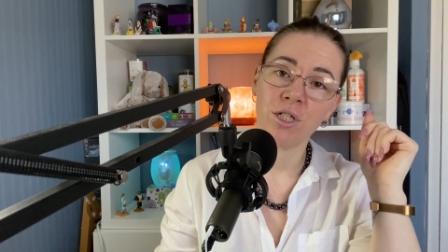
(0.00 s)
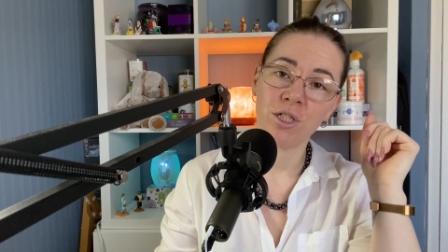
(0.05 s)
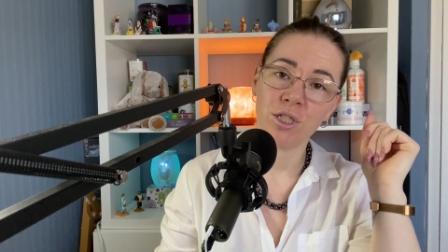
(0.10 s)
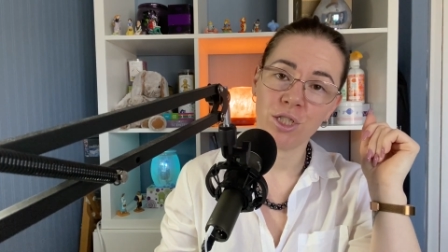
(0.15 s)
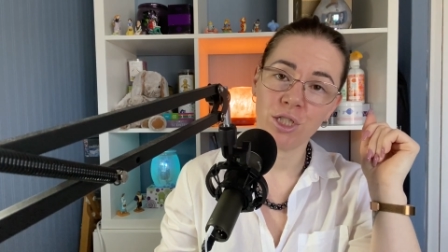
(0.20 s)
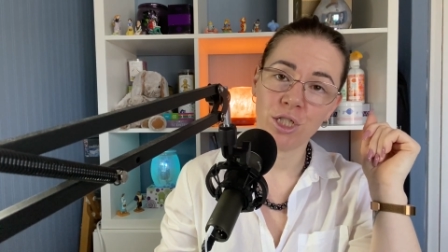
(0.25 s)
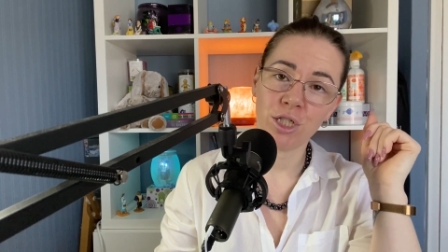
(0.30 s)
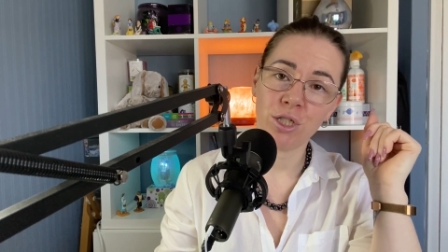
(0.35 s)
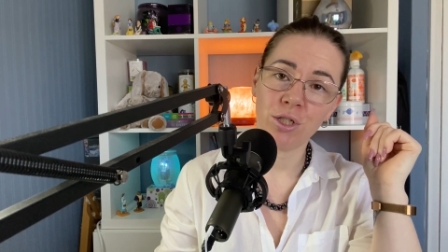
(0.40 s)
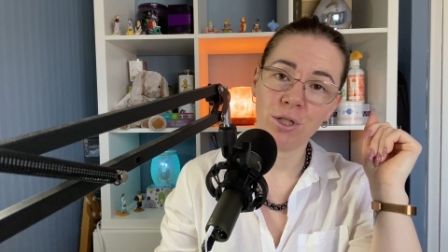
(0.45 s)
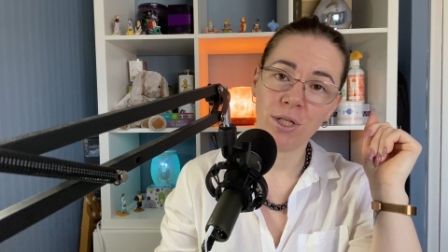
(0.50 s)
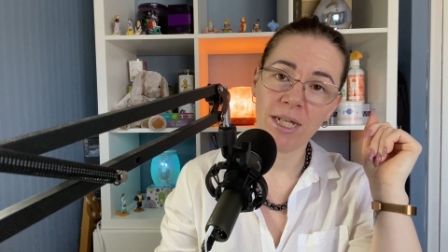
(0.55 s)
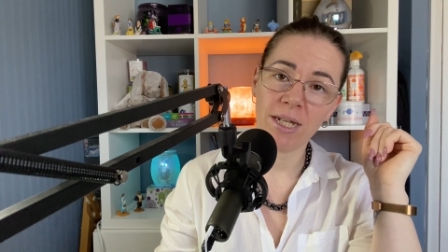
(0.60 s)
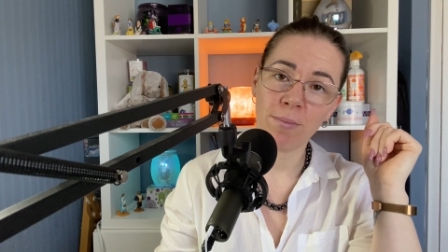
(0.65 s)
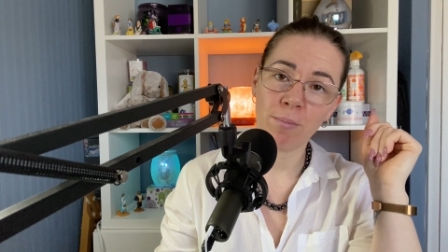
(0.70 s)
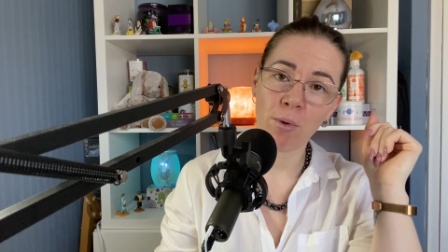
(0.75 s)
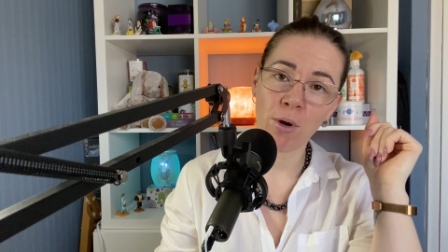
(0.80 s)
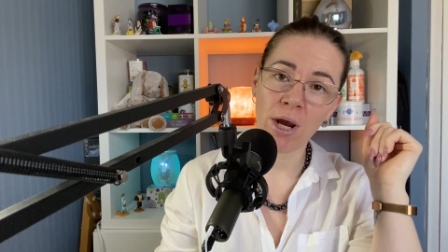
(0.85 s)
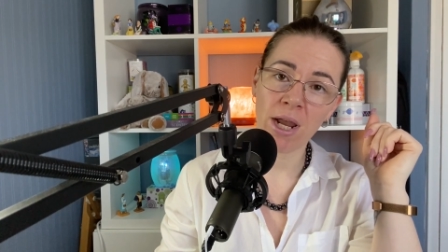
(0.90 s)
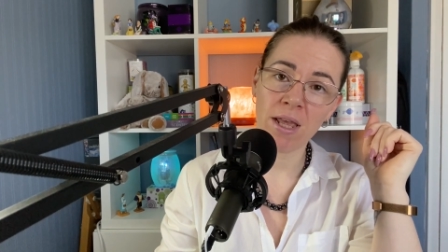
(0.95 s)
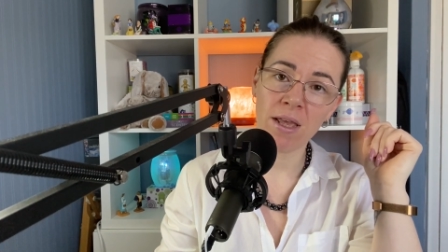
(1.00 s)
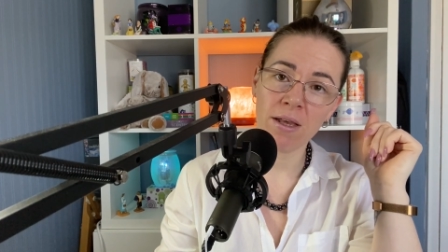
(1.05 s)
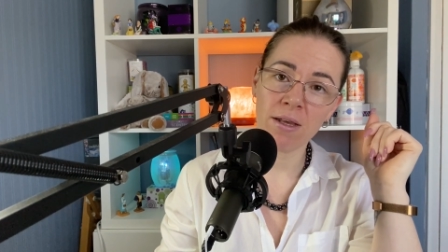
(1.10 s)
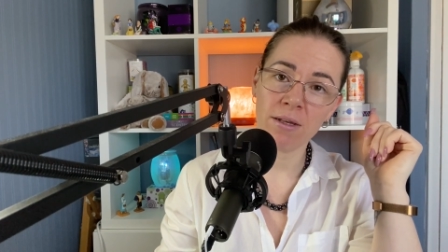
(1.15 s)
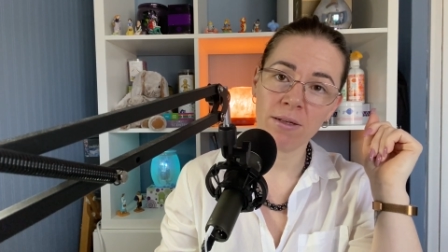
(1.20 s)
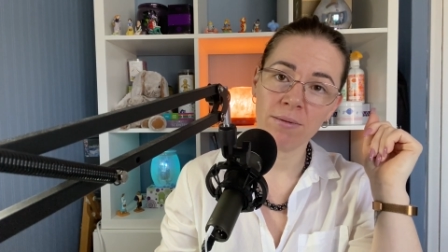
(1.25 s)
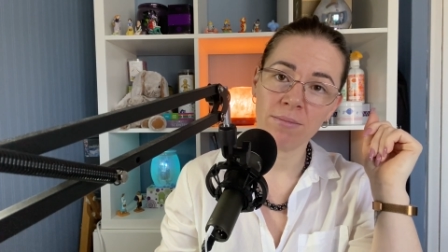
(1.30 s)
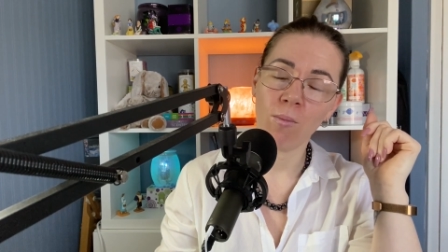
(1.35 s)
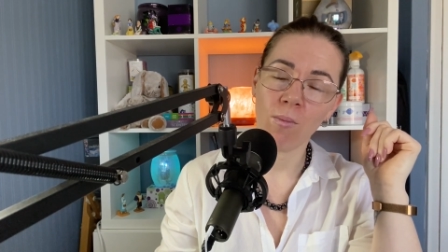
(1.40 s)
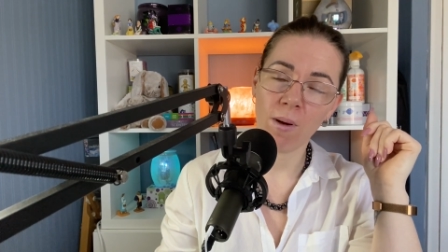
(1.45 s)
Do you need a
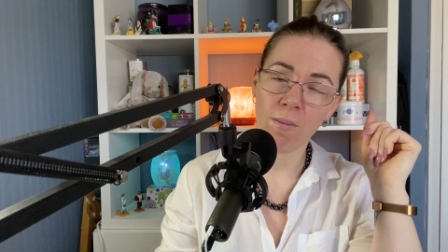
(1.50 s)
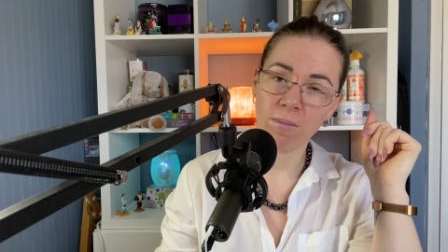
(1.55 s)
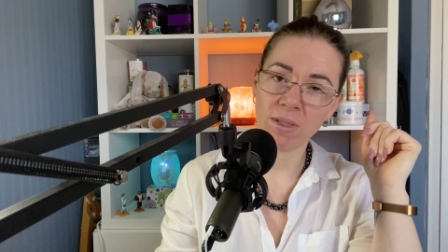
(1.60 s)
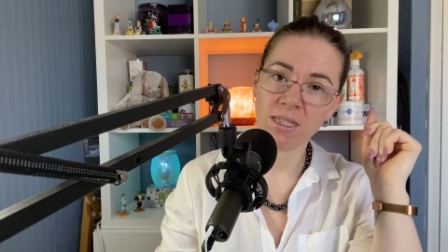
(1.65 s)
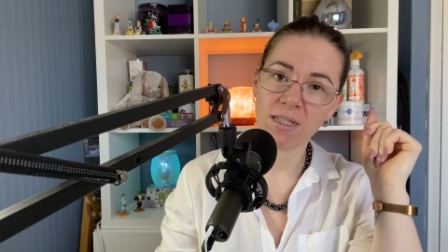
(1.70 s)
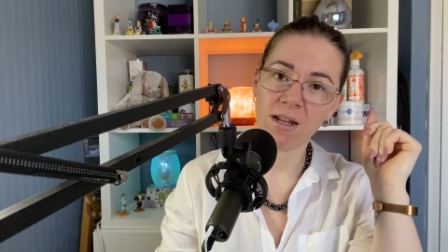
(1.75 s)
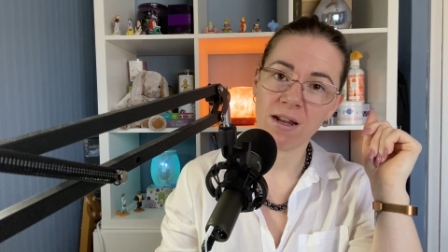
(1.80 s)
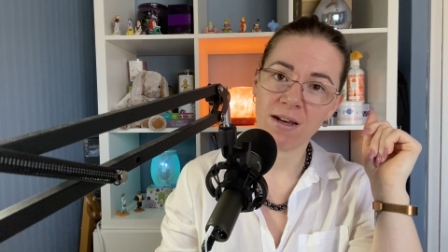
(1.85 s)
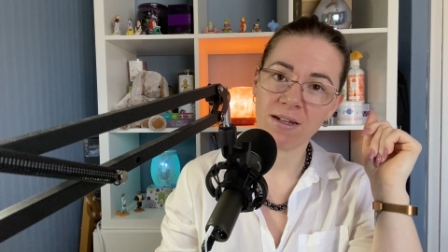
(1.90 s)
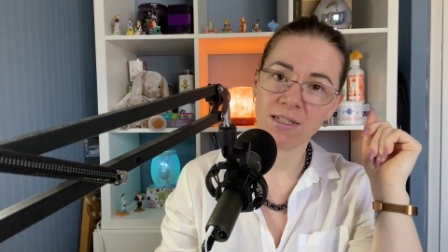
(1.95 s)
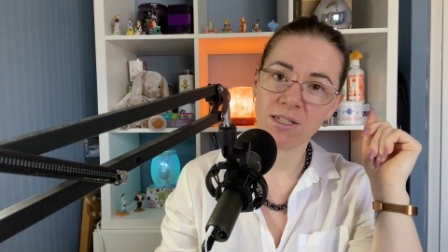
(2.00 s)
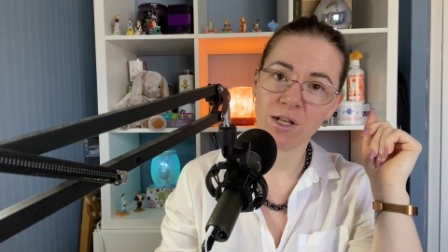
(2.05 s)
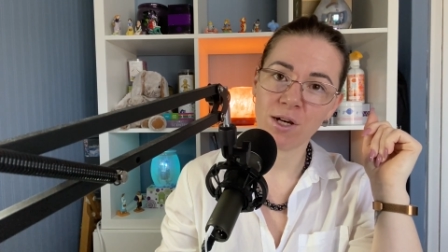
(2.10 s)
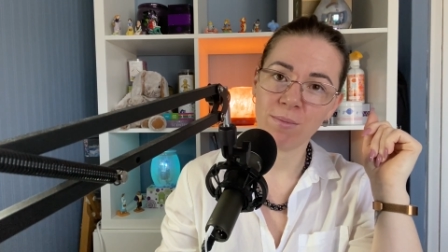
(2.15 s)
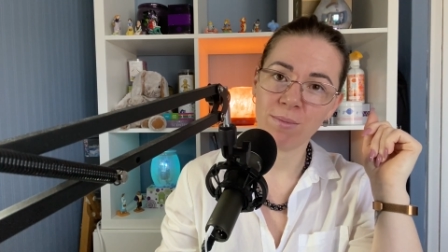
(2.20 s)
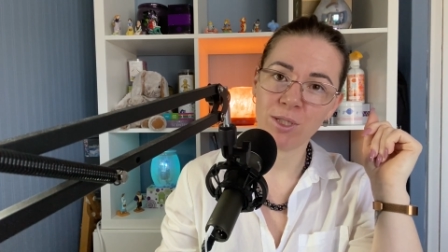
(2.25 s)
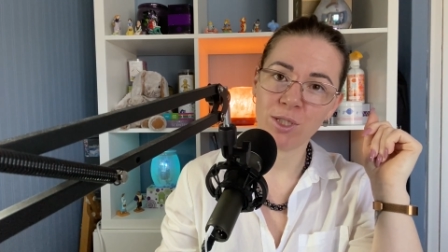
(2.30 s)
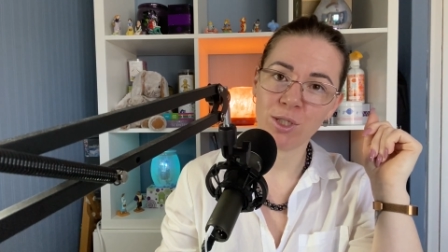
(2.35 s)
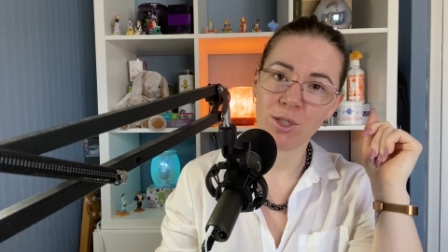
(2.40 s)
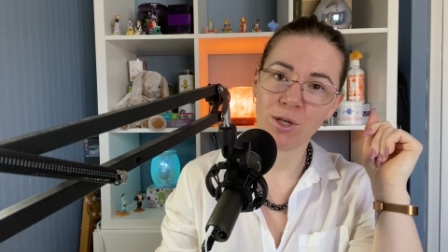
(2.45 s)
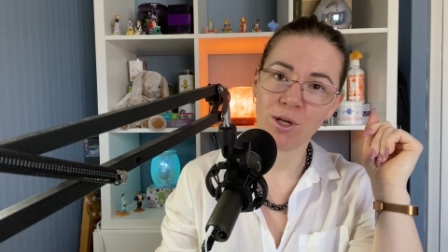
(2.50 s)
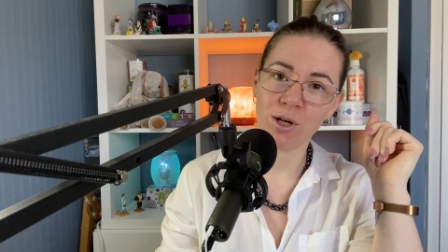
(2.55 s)
break? When was the last time you took a